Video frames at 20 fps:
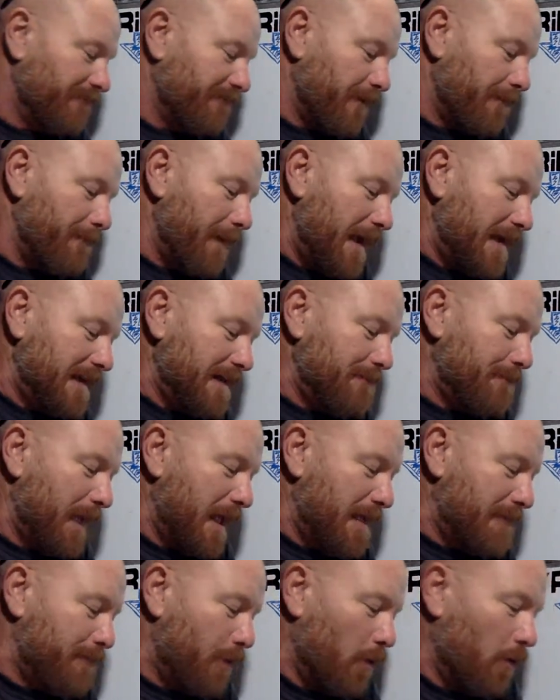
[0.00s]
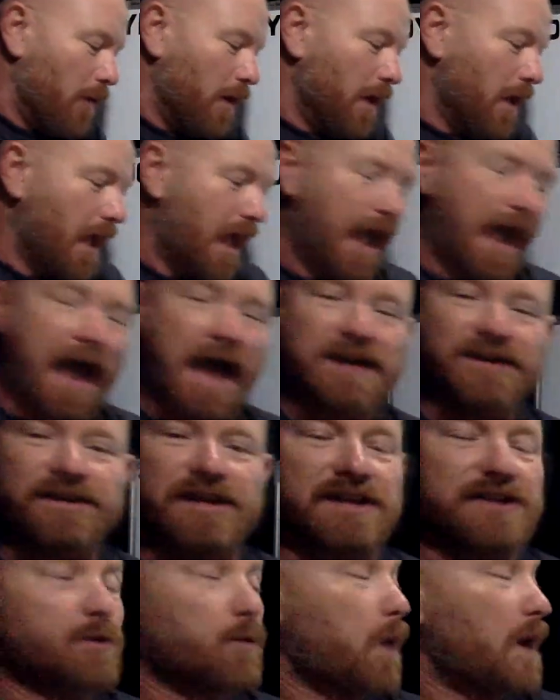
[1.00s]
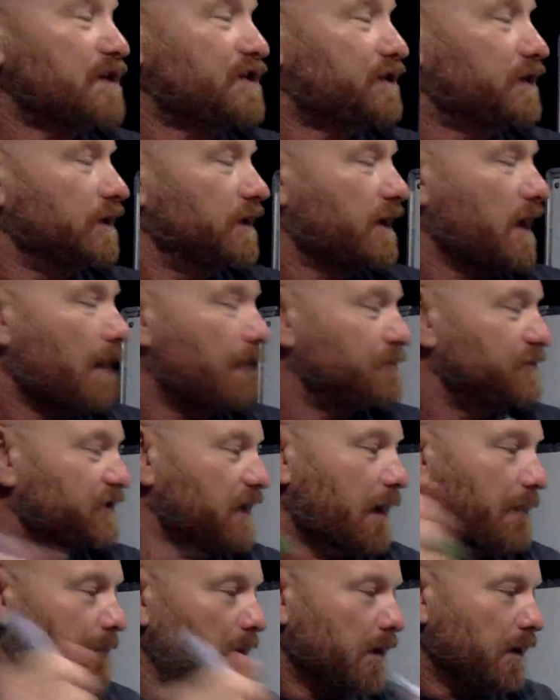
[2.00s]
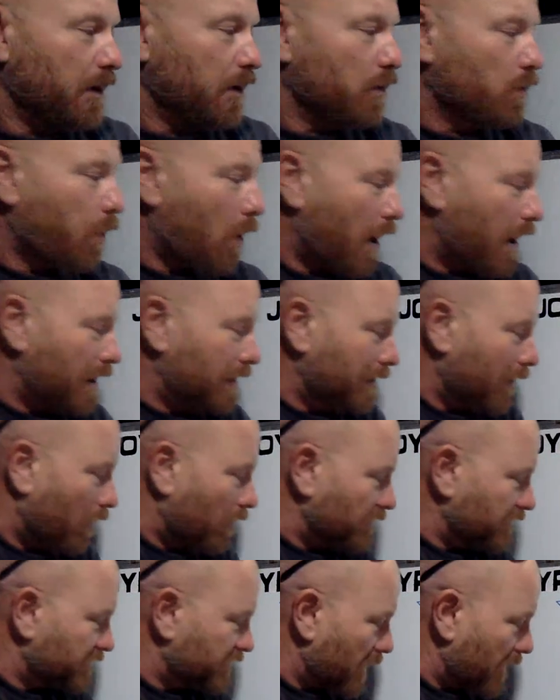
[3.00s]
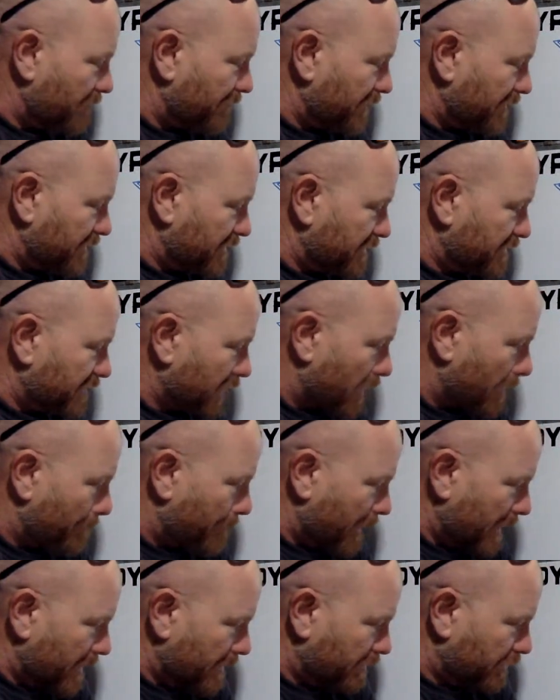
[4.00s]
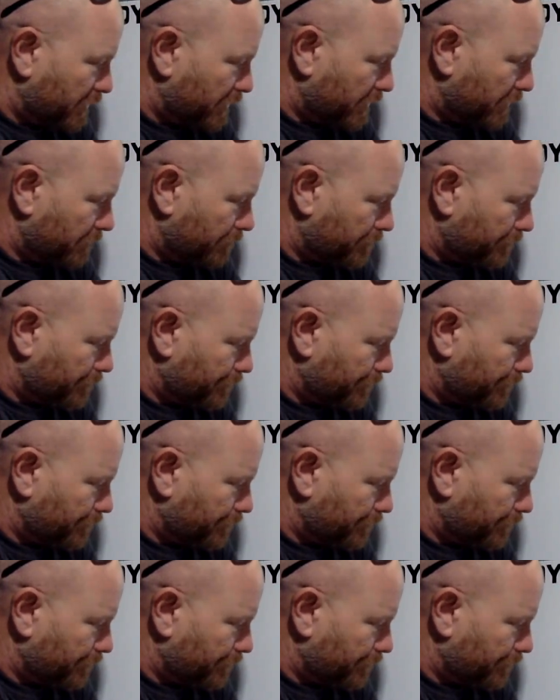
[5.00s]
for many people, as this question comes up quite a lot. So if this is our beach,